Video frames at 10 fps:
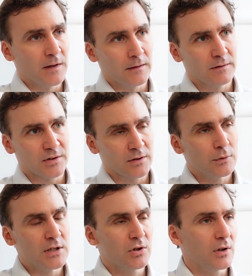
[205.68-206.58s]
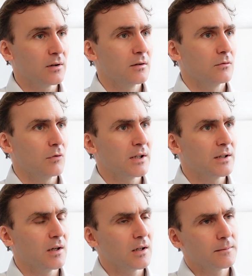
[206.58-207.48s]
and they visit the region
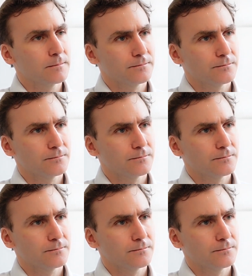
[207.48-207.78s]
regularly.